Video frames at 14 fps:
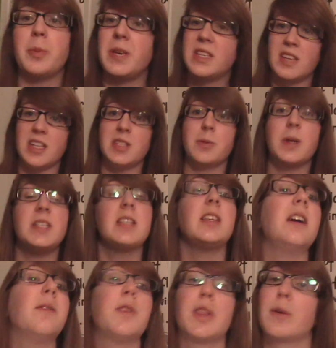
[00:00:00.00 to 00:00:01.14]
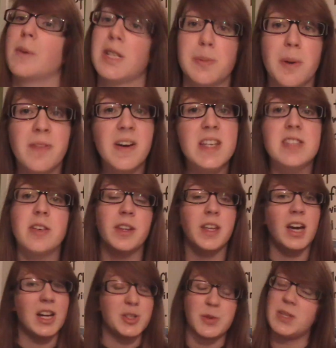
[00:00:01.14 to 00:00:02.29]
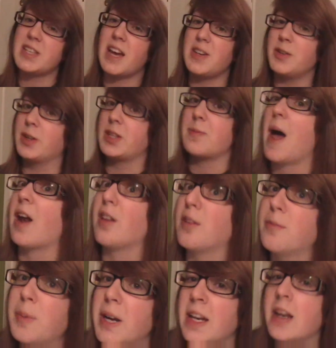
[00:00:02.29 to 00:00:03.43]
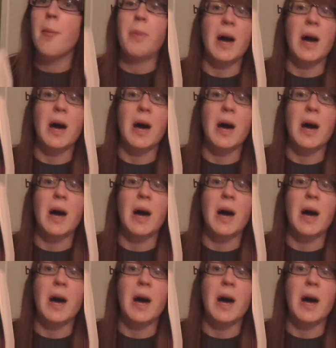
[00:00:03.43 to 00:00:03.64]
He's sent away to live with a rich professor in the countryside during the Battle of Britain.